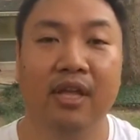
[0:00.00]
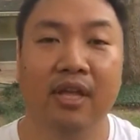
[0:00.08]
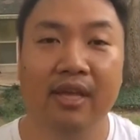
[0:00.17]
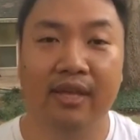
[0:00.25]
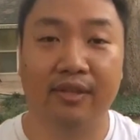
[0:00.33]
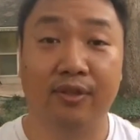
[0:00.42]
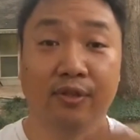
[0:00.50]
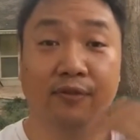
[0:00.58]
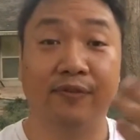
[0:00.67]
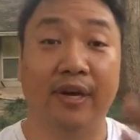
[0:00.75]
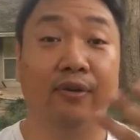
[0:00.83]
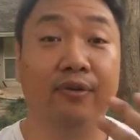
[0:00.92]
Get those
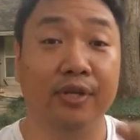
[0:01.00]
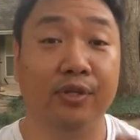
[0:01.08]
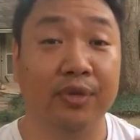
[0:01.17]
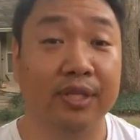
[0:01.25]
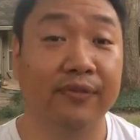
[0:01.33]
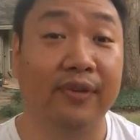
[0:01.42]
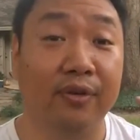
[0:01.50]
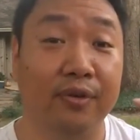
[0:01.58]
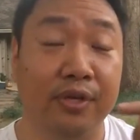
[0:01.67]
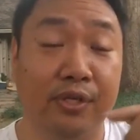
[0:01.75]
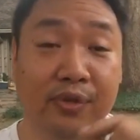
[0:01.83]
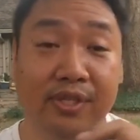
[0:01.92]
phytonutrients.
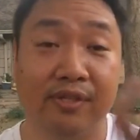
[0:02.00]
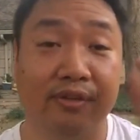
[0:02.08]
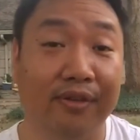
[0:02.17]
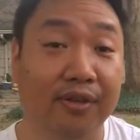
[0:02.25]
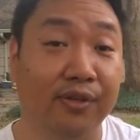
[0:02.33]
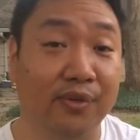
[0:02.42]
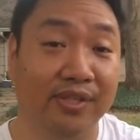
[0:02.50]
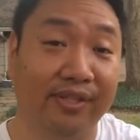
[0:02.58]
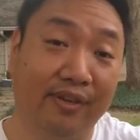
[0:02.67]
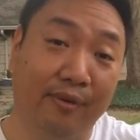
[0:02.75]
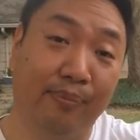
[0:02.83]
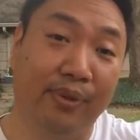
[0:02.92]
Phytonutrients are nutrients that
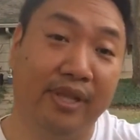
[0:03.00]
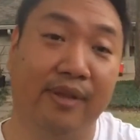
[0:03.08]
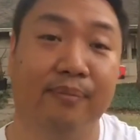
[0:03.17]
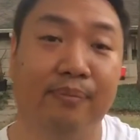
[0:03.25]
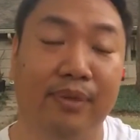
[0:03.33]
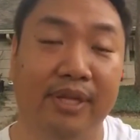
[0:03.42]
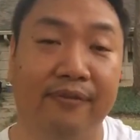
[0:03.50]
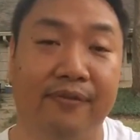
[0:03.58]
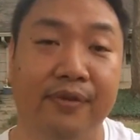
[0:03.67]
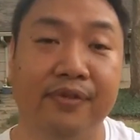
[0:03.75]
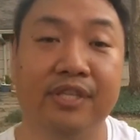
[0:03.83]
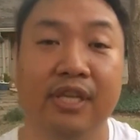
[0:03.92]
are in plant
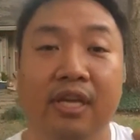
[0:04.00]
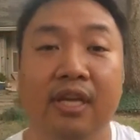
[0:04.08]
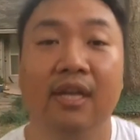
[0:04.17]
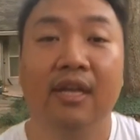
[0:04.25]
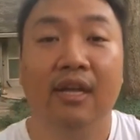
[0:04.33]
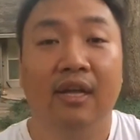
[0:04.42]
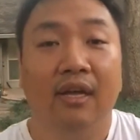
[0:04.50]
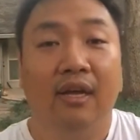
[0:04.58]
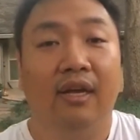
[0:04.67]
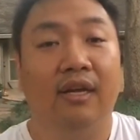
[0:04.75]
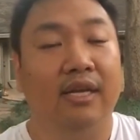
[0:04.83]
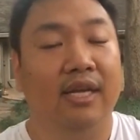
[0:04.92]
foods.
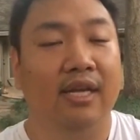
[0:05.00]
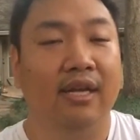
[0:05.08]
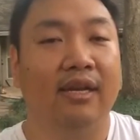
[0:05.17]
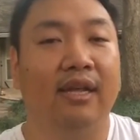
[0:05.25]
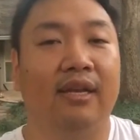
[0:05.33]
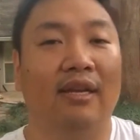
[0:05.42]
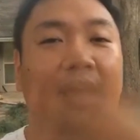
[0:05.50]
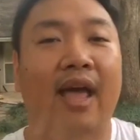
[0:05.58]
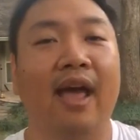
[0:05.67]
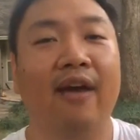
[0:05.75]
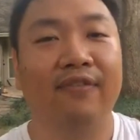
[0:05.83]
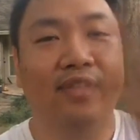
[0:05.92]
And
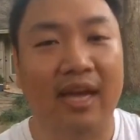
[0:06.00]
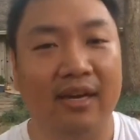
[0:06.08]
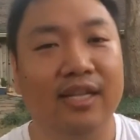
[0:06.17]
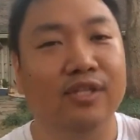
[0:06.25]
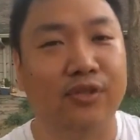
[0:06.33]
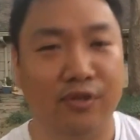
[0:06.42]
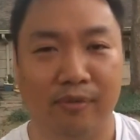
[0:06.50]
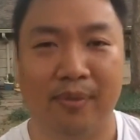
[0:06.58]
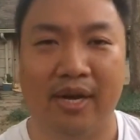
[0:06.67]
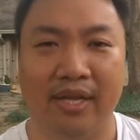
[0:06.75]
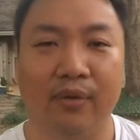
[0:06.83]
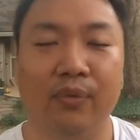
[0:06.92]
have that into your
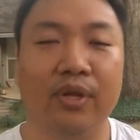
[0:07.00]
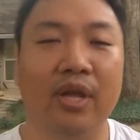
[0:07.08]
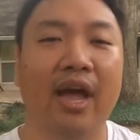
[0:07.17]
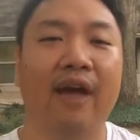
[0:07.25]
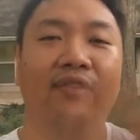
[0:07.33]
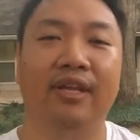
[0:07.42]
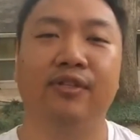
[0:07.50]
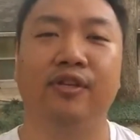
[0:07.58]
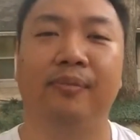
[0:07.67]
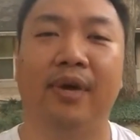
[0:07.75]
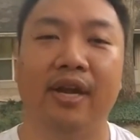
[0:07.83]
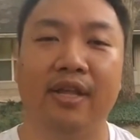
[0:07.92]
body. When you have that into your
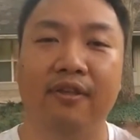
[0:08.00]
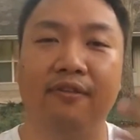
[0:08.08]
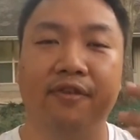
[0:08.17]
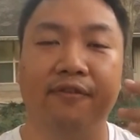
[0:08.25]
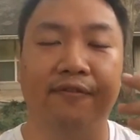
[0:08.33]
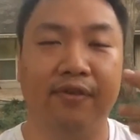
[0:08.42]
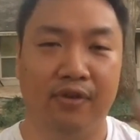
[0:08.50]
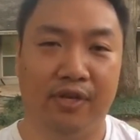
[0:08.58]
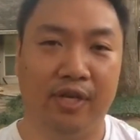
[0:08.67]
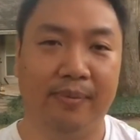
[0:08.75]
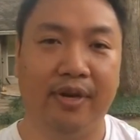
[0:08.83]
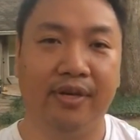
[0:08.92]
body, you feel
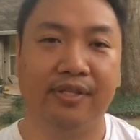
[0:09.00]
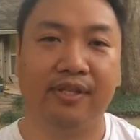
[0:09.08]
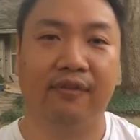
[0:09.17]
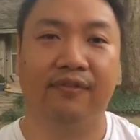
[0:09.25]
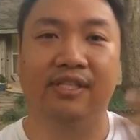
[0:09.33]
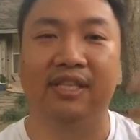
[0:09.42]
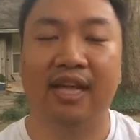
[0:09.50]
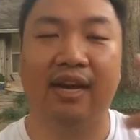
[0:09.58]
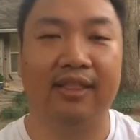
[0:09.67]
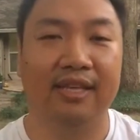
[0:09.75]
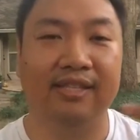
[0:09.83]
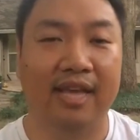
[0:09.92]
good about yourself. There's a lot of
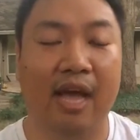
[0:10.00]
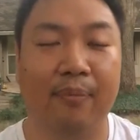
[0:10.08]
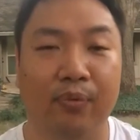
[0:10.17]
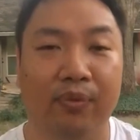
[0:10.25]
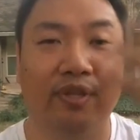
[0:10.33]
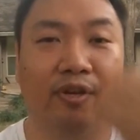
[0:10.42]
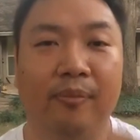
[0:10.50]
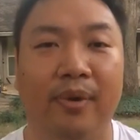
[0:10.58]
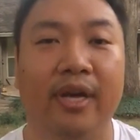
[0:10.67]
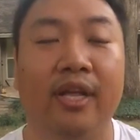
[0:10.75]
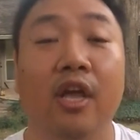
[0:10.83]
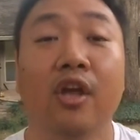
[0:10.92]
things that happen within your
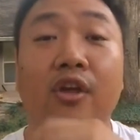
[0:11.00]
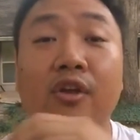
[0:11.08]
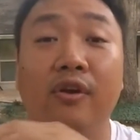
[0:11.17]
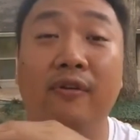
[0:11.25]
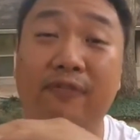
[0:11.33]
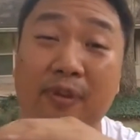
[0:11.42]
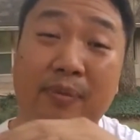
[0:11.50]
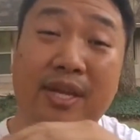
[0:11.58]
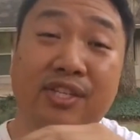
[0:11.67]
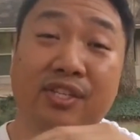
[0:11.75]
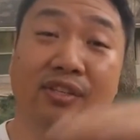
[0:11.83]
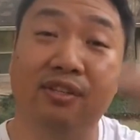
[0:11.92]
body. Your
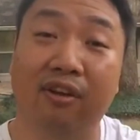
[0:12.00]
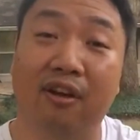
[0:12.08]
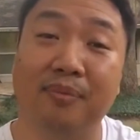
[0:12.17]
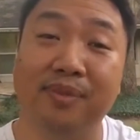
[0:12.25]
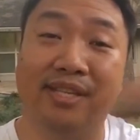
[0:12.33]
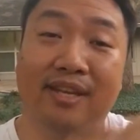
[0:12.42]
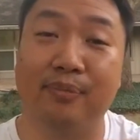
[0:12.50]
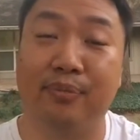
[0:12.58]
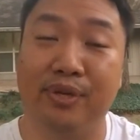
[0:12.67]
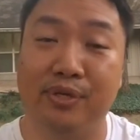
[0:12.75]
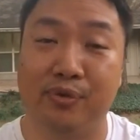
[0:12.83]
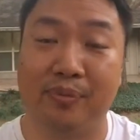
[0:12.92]
inflammation calms down
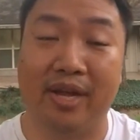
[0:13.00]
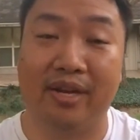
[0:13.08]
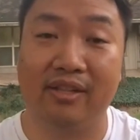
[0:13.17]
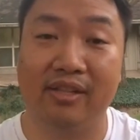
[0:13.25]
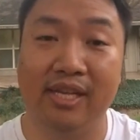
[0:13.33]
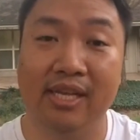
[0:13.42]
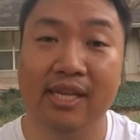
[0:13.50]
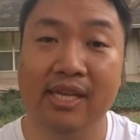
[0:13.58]
pretty dramatically.